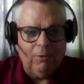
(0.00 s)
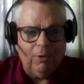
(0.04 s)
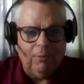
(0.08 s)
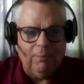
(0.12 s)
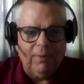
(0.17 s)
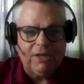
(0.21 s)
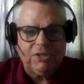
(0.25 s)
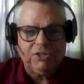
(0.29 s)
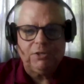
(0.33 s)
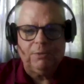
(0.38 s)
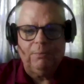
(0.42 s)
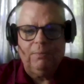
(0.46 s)

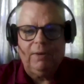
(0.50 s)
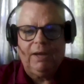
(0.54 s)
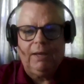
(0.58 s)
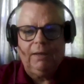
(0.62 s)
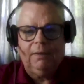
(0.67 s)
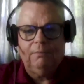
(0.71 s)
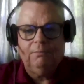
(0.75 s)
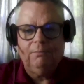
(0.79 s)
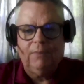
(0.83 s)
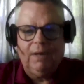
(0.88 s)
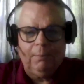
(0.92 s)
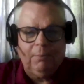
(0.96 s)
make sure my
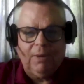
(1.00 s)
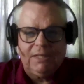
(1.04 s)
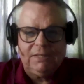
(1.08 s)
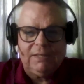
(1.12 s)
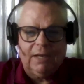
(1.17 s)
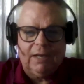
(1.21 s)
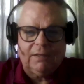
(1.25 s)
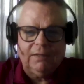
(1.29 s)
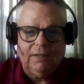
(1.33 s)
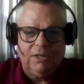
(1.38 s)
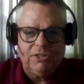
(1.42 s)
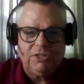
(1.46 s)

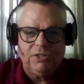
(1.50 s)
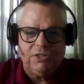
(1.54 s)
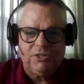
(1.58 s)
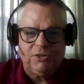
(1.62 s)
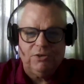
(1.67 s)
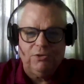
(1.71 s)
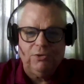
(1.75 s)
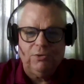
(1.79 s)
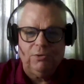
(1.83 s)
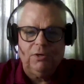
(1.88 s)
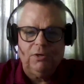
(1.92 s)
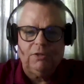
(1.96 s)
technicians
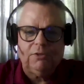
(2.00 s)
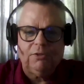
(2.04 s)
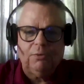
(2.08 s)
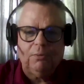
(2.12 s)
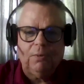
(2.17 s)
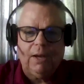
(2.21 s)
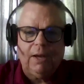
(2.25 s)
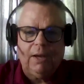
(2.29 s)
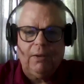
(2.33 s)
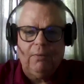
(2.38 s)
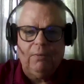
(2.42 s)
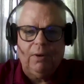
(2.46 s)
are doing it the
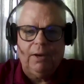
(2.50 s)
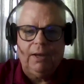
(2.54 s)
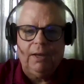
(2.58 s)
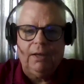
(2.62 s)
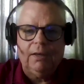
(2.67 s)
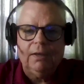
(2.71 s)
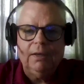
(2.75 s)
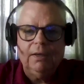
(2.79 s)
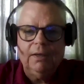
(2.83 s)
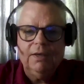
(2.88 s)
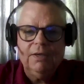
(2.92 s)
right way.